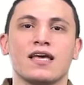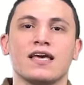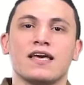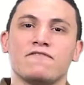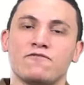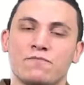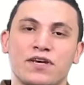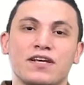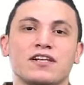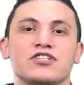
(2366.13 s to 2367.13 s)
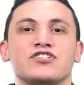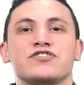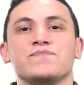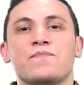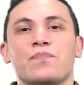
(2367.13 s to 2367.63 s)
From English.
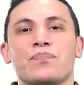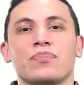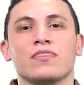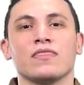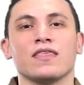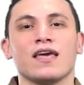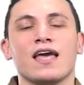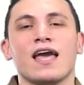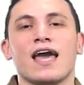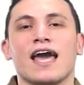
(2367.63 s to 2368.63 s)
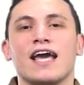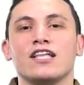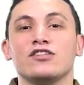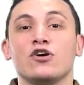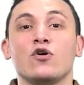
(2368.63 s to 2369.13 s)

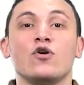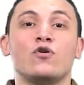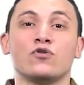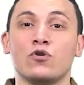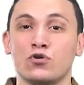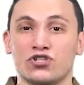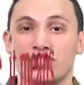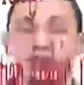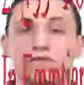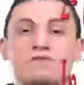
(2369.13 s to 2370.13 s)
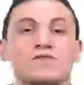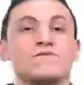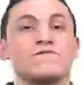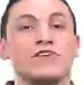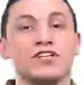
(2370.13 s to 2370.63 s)
And rouge from
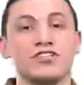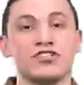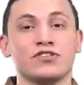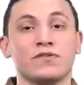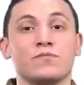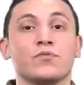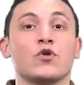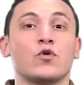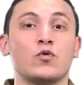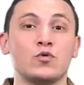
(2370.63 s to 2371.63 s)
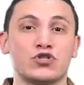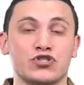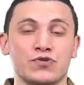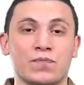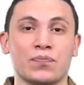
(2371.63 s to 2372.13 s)
French, rouge.
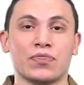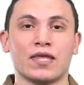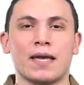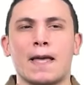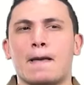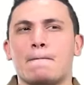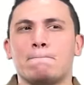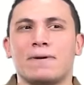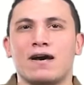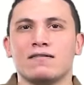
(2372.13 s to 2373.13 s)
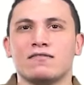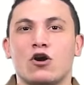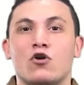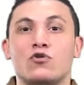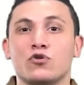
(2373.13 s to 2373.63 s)
But
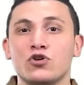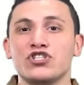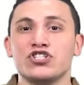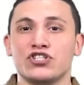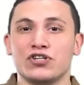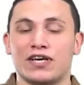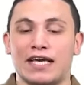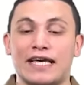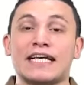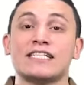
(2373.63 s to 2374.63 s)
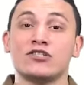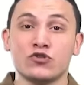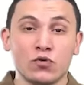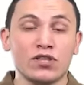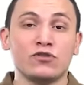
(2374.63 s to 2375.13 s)
rouge, it's true
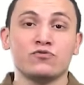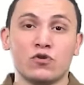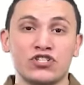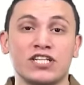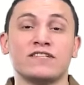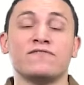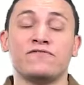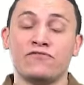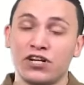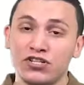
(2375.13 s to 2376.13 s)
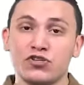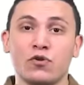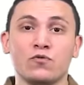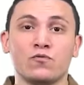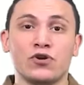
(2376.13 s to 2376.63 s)
that rouge is a French loan
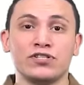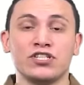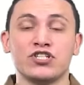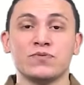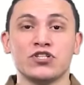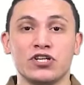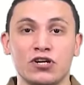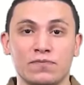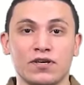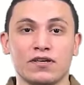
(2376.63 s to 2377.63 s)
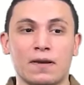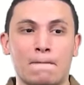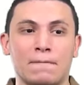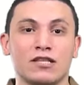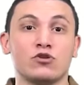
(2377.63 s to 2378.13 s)
word in Egyptian Arabic,
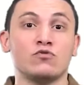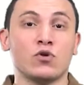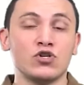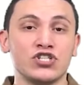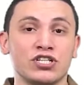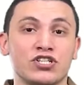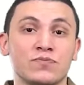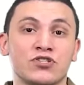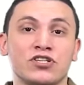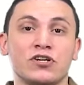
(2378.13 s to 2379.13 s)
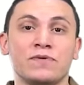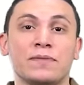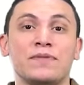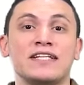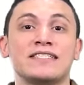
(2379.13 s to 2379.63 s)
but rouge in Egyptian Arabic
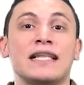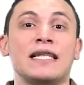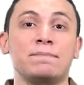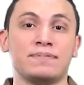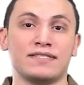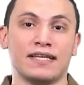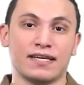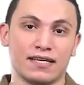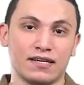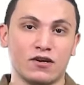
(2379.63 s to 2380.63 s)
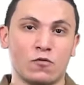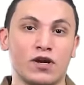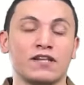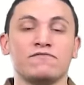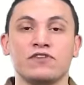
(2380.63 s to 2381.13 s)
means lipstick, while in
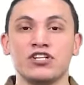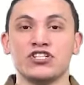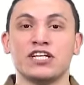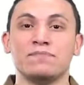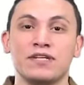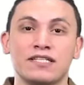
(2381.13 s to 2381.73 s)
French it means